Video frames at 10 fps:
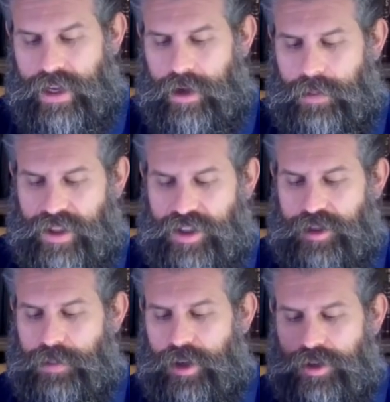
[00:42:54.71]
But the
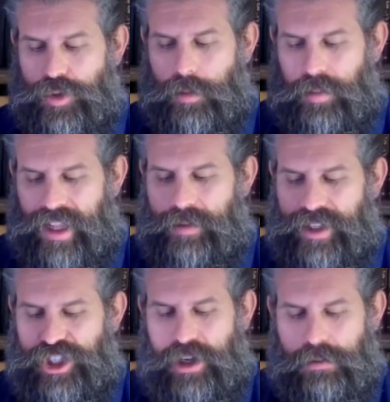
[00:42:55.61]
spiritual
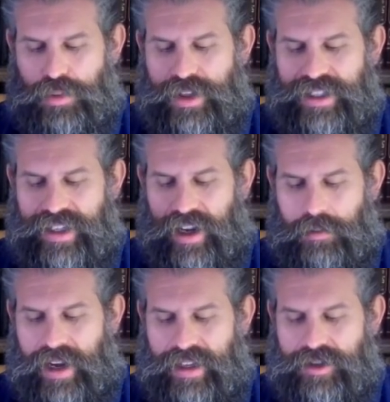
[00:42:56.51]
blemish imprinted on
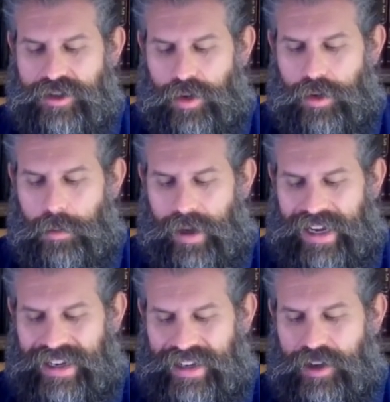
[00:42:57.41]
man's soul by
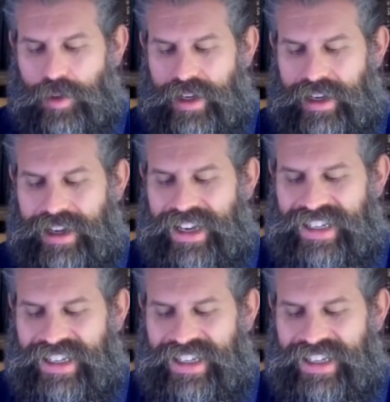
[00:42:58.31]
iniquity